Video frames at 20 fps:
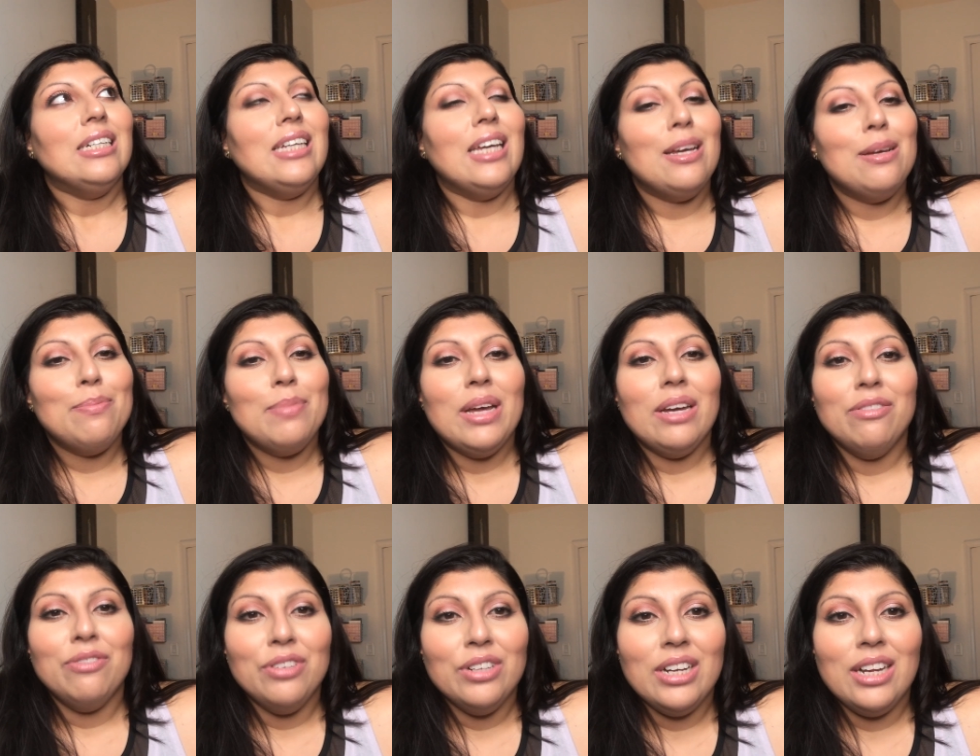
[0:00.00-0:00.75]
yep,
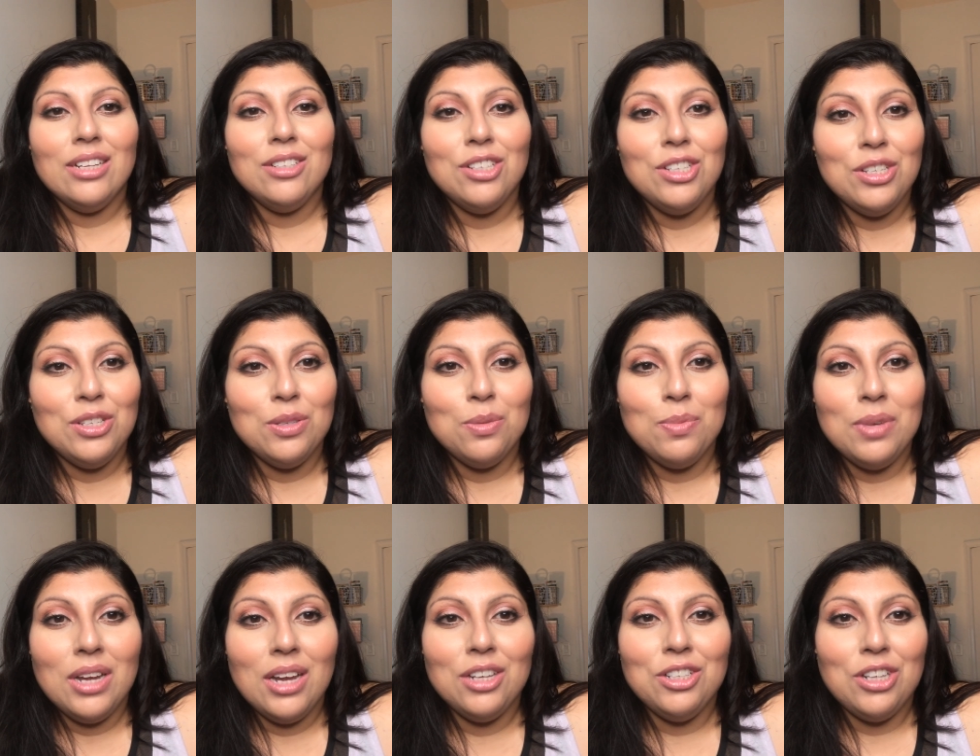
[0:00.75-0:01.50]
I forgot to
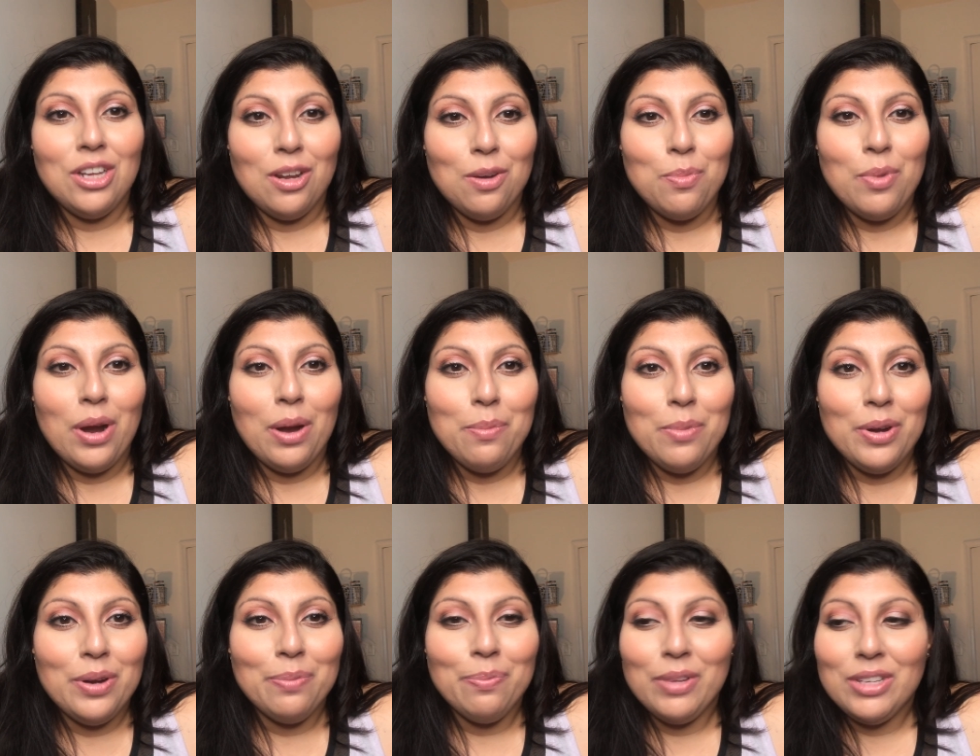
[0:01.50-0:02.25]
use my eyeshadow
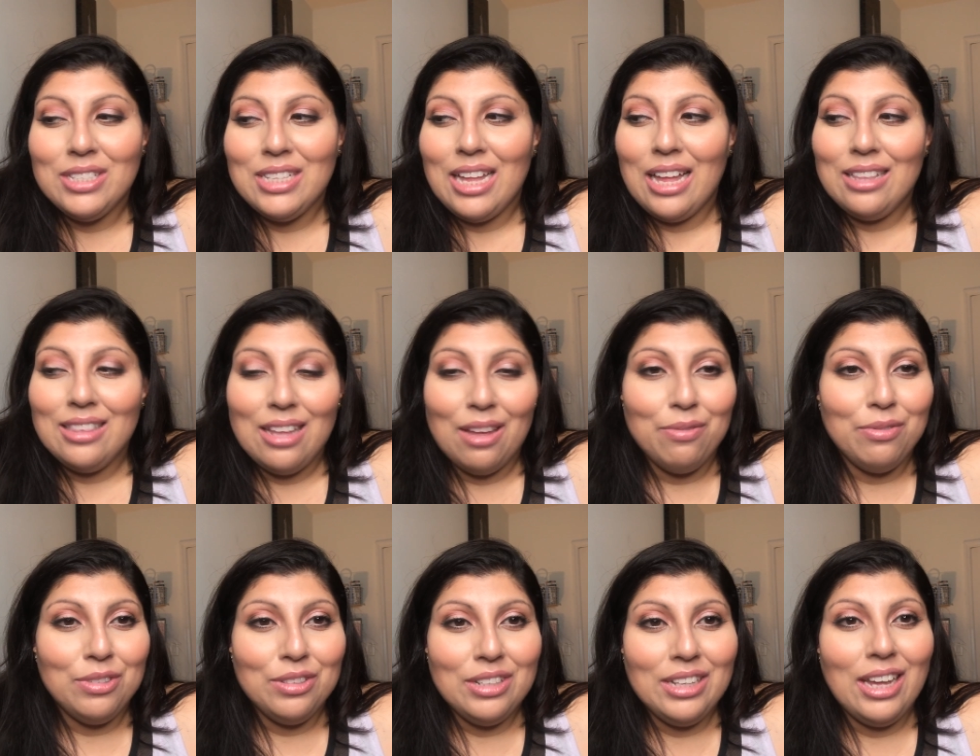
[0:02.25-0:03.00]
primer because that
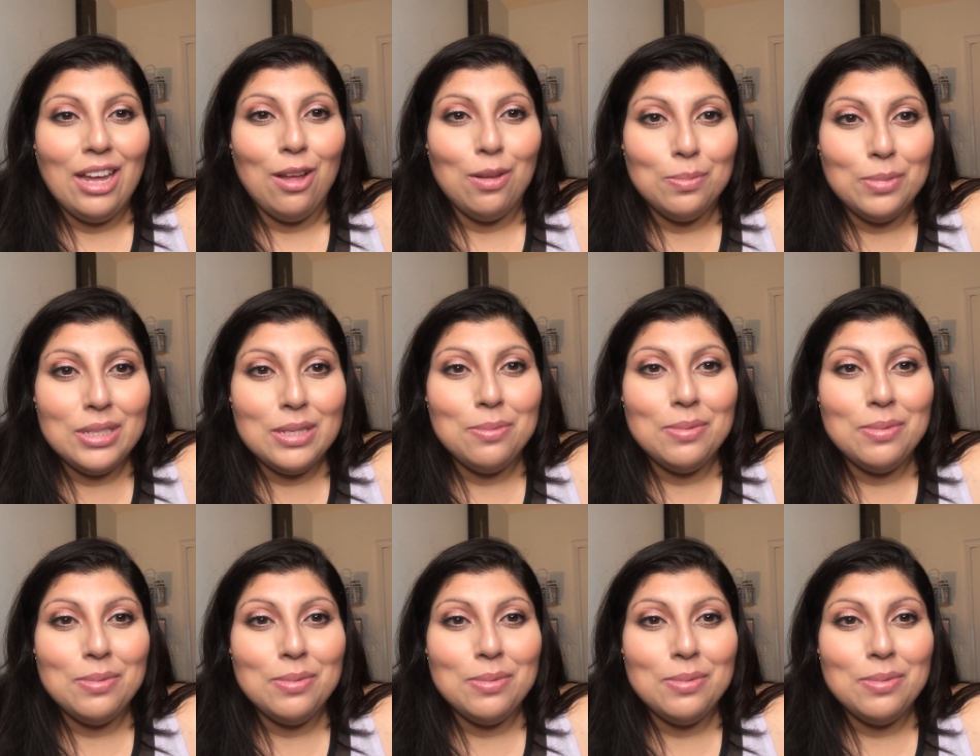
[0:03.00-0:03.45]
definitely helps